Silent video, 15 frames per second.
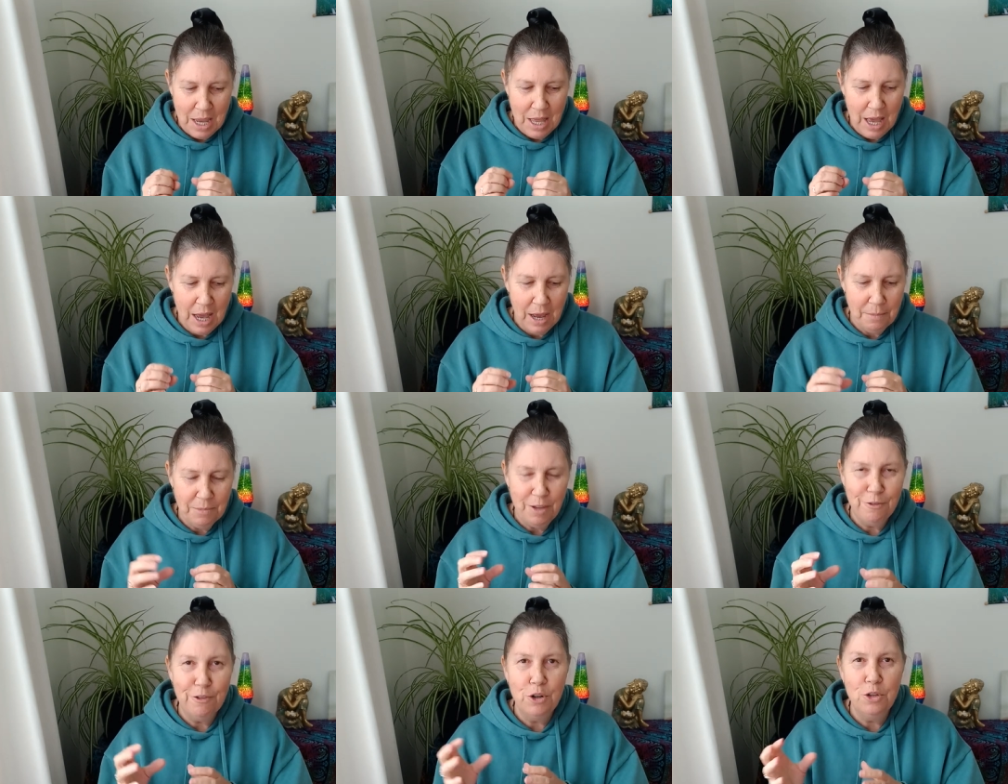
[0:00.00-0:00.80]
um,
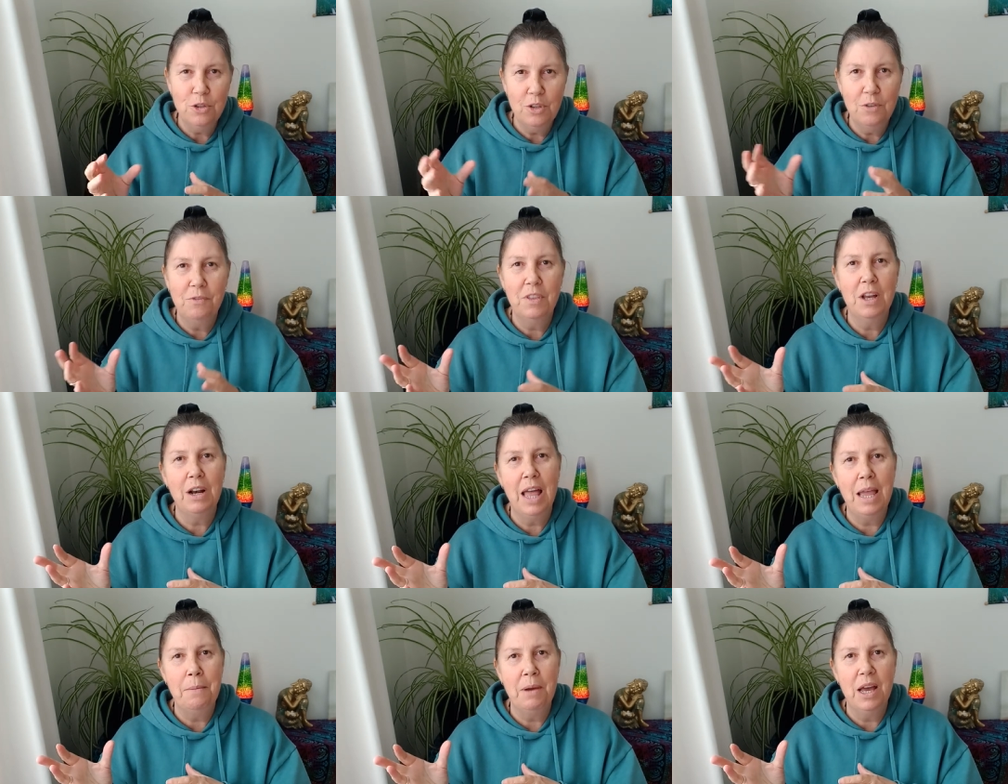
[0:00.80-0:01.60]
the fruits of the
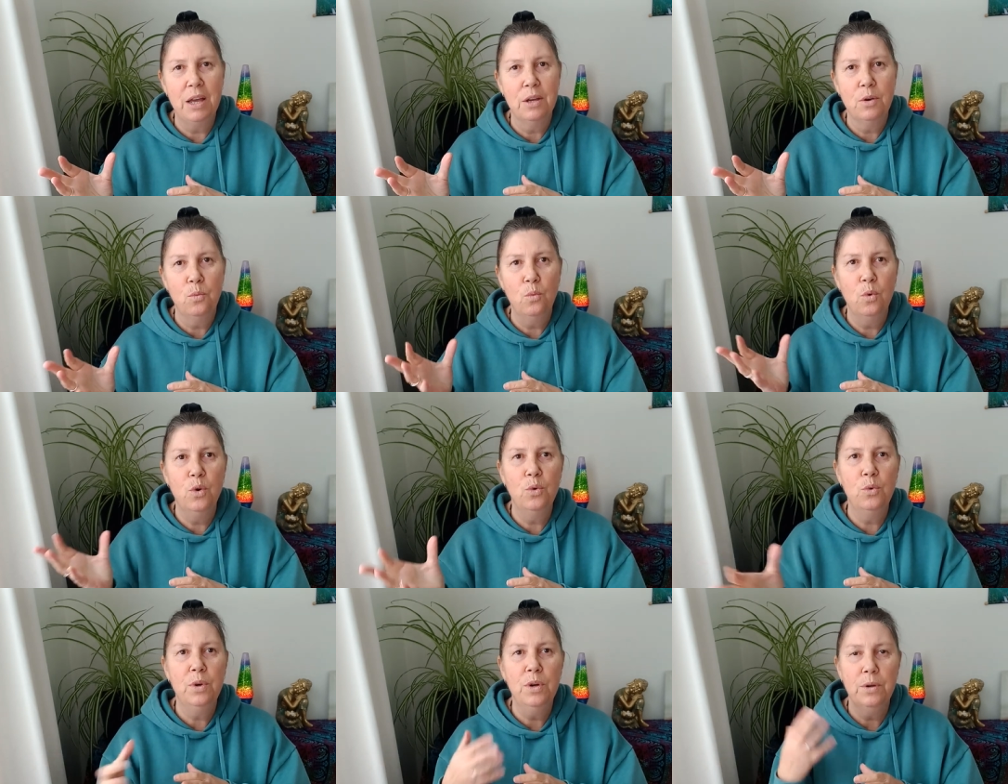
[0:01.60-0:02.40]
labor
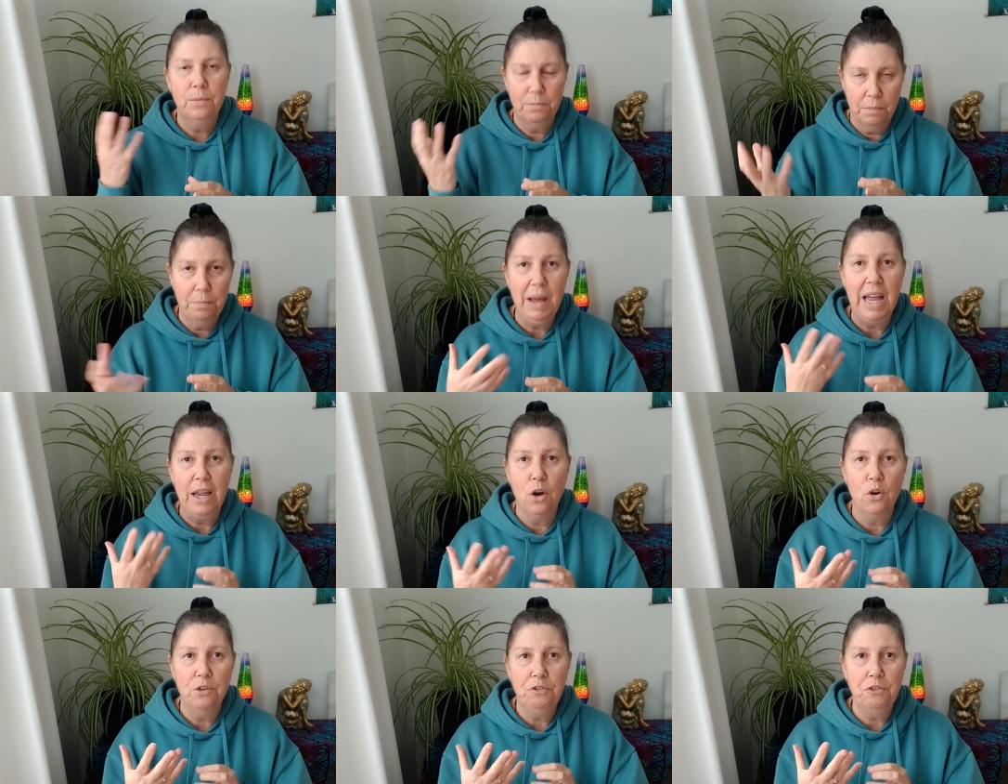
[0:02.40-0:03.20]
will pay
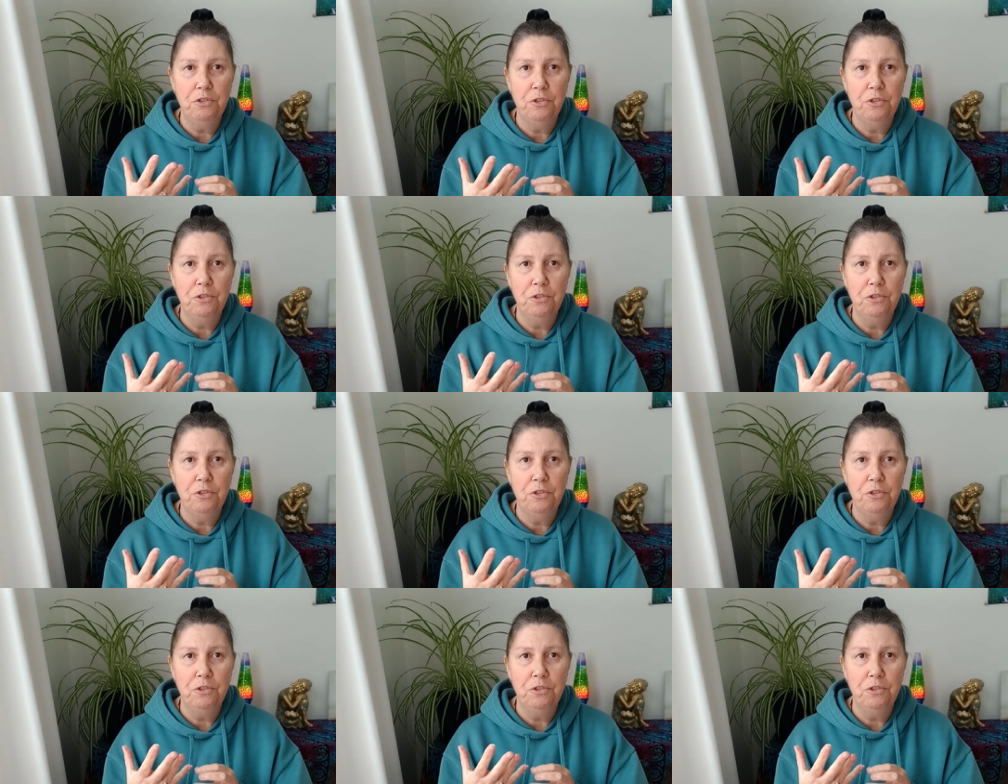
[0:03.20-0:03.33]
off.